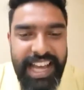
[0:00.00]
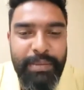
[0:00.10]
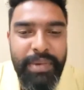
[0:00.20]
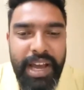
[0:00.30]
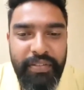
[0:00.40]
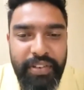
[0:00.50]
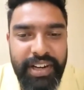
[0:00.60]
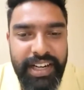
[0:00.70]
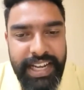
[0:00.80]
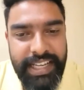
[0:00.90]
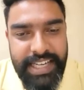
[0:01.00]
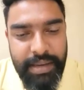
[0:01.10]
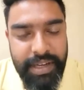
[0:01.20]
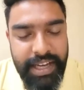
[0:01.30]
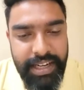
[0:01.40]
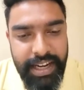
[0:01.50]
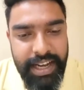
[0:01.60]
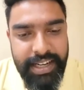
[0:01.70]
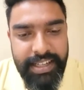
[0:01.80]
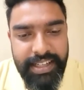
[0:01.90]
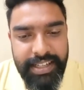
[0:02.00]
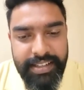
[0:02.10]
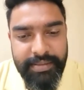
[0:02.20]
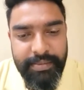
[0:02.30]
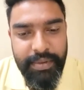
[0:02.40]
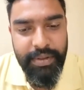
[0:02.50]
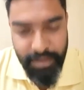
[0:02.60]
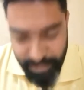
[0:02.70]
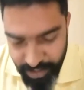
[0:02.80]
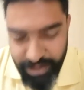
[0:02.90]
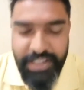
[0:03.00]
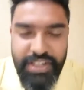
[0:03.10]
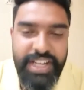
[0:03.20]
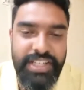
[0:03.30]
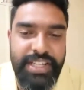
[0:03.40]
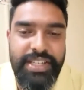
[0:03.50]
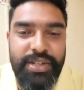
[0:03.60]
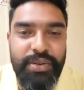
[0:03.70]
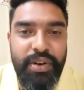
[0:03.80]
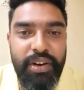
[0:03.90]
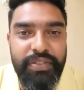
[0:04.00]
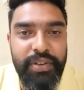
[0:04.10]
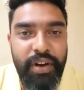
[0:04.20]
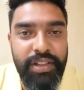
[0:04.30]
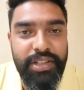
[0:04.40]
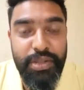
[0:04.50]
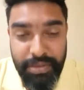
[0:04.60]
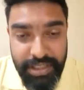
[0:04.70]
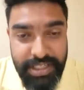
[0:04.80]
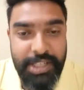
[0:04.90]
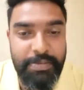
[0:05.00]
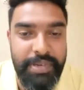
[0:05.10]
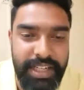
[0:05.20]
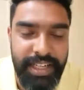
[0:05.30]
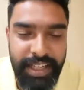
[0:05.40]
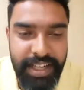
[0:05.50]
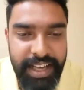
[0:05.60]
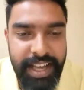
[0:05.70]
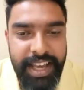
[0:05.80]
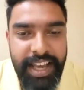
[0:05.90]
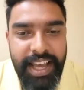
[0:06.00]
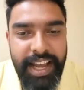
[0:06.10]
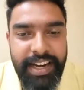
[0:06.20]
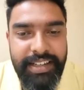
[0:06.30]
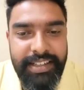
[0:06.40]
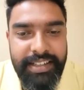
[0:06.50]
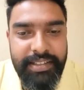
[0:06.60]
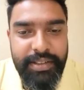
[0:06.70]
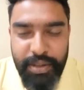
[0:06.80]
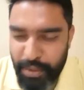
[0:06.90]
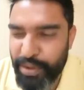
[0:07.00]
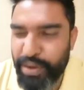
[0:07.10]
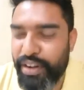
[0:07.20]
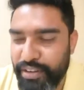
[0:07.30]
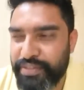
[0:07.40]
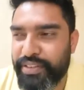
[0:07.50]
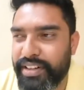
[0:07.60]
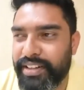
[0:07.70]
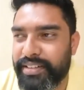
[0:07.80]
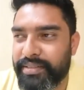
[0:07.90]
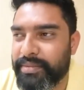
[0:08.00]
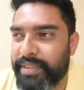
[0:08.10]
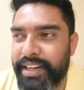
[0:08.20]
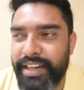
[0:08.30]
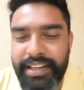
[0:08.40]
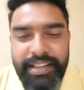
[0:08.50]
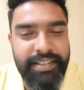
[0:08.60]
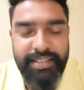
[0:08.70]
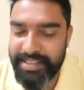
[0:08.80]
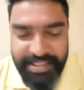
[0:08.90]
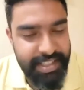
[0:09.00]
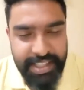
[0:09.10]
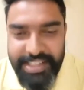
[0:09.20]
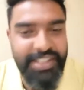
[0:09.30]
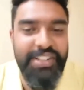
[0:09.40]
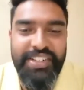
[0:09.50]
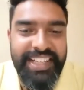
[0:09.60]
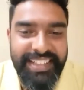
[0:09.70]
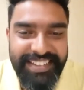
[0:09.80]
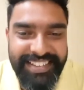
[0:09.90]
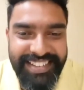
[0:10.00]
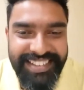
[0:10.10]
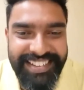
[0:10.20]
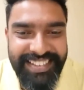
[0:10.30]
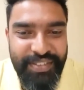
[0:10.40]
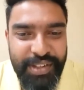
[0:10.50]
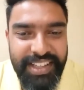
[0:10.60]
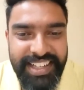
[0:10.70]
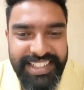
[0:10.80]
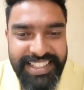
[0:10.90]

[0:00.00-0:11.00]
I'll be up for it next time again. And congratulations to all of you, all the students especially, and to the whole of Indian citizenry for the great